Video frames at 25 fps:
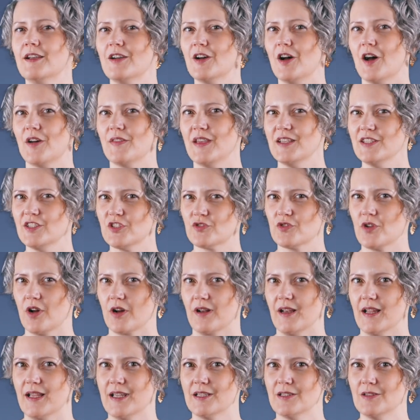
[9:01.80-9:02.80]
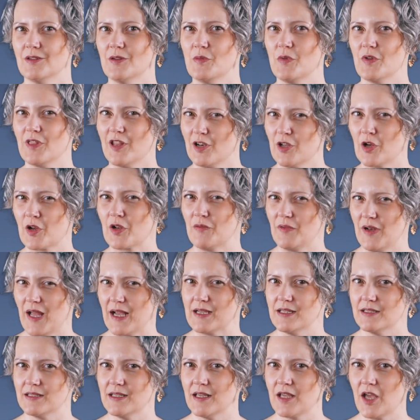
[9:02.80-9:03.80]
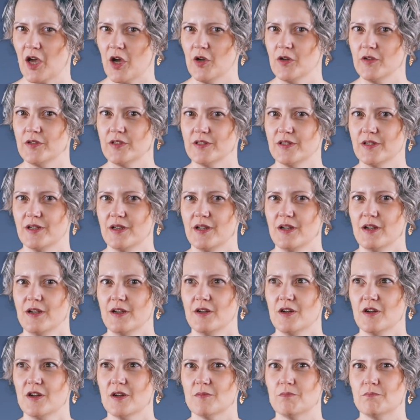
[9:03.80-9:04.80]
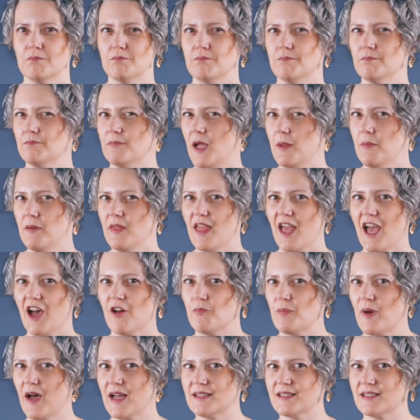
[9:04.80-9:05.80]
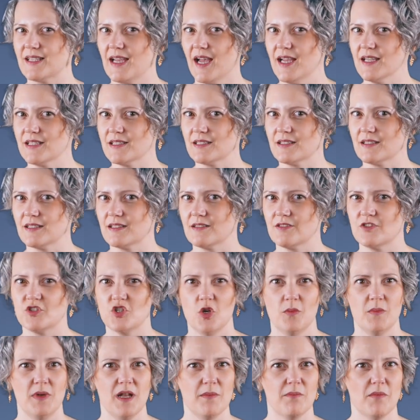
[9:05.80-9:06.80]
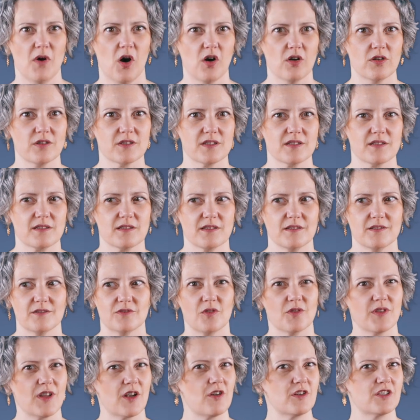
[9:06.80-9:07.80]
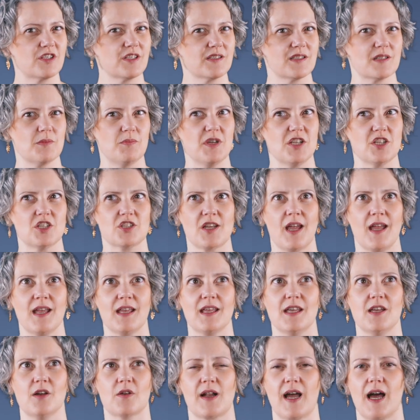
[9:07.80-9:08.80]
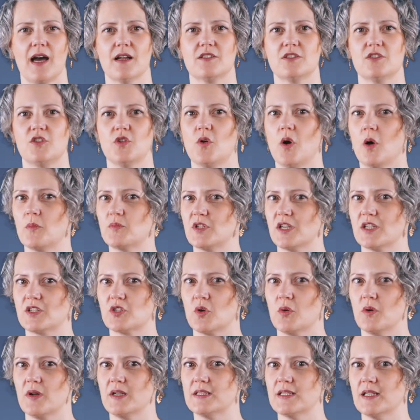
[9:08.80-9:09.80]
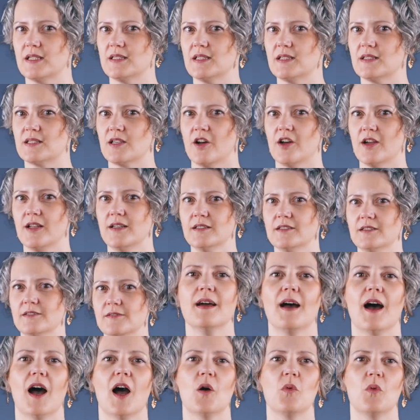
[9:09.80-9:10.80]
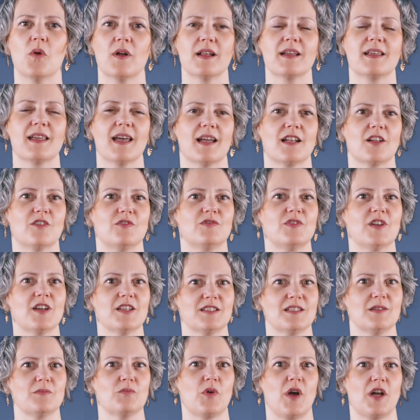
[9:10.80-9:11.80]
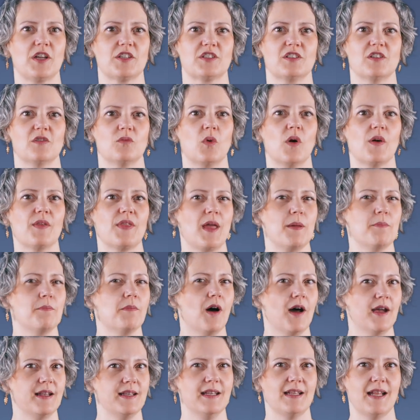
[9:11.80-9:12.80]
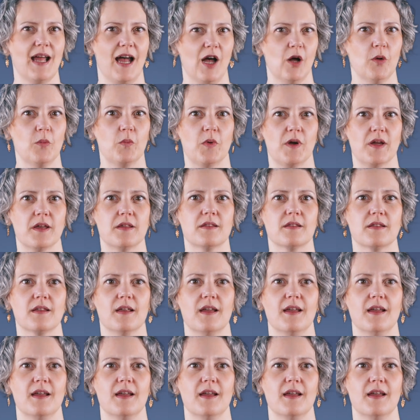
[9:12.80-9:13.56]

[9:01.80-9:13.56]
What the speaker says: Are they struggling with a lot of legacy code? Maybe they have bad tests, too many mocks, or they're just a bit shaky on how to do object-oriented design. I want to get a first impression of what they might need help with